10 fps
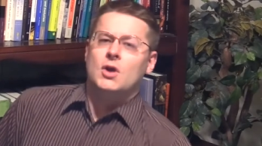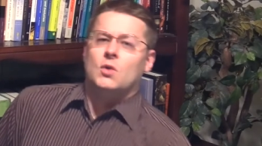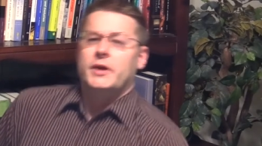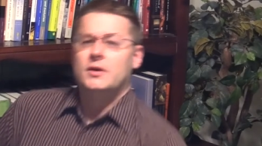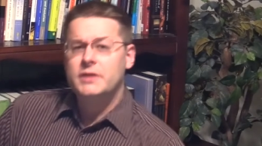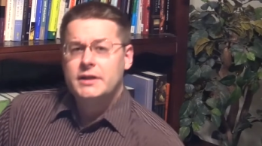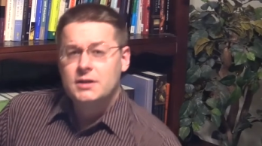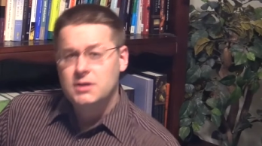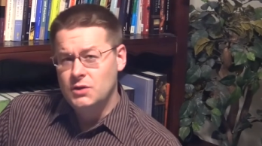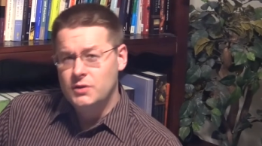We can only
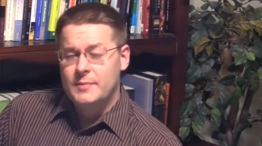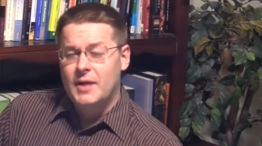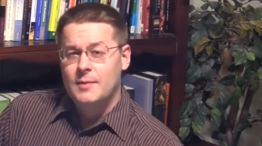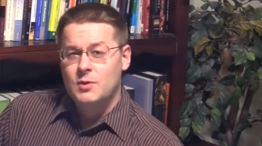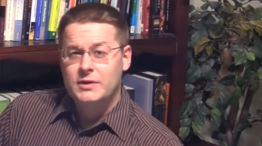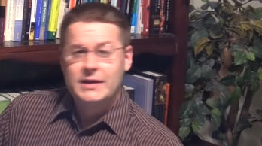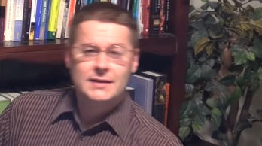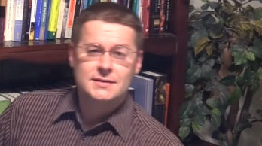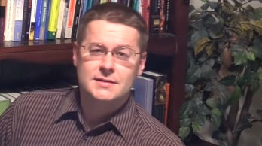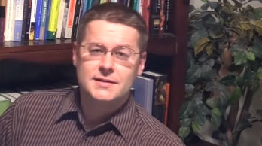conclude that Muhammad would
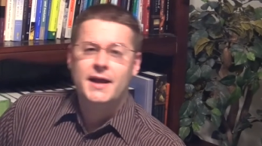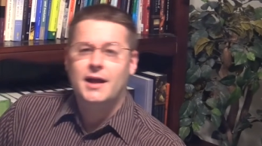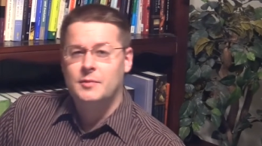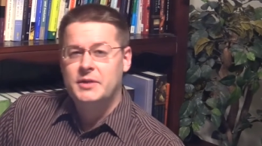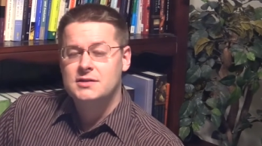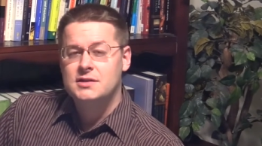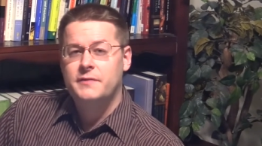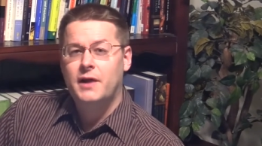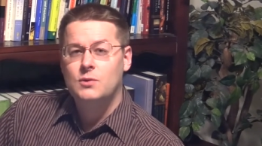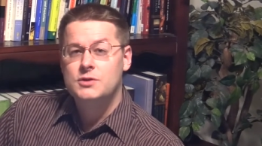kiss and tell because his
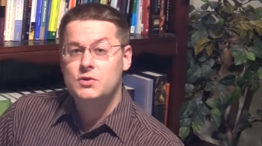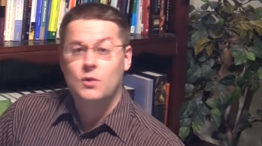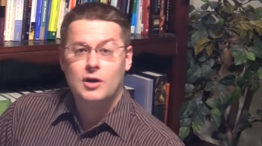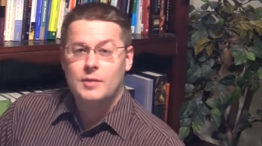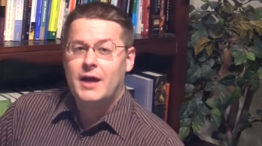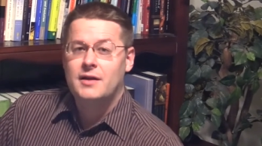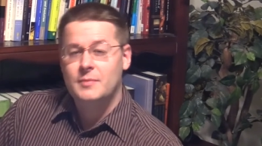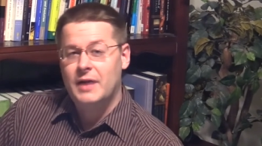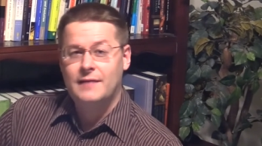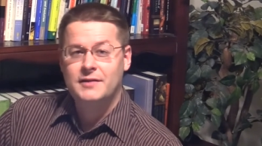followers knew all about
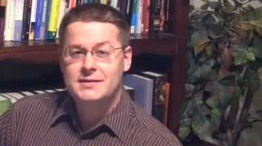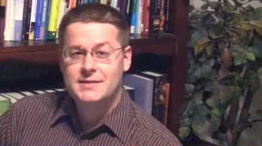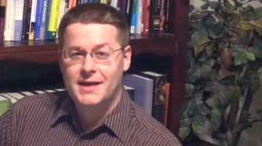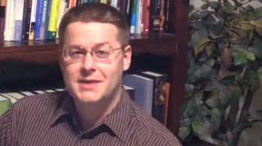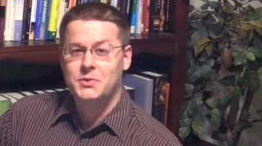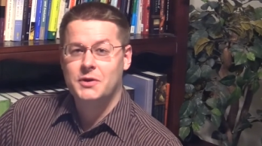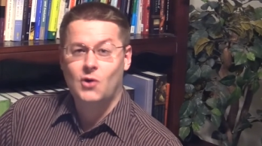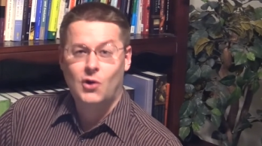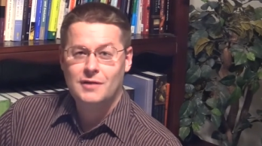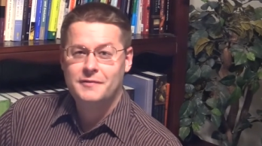him having sex with
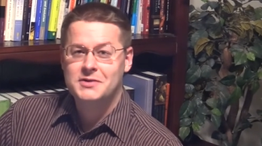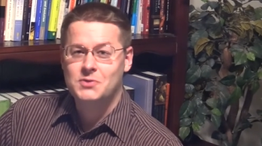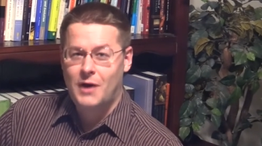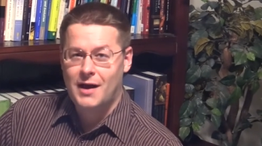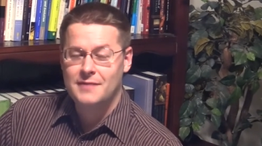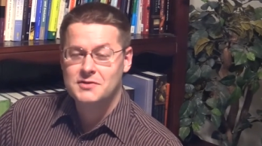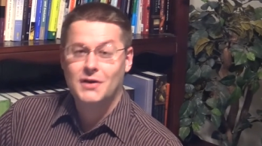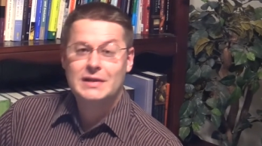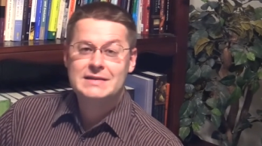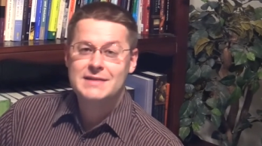all of his wives
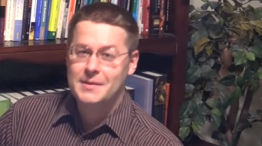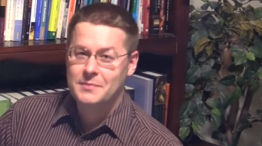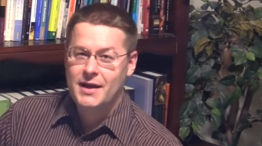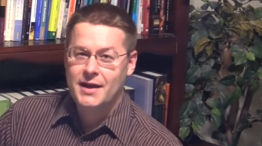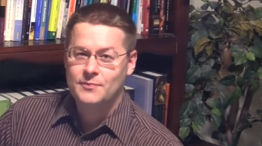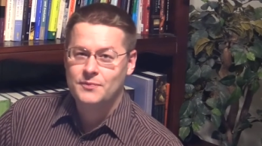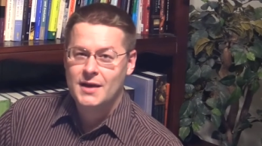on the same day.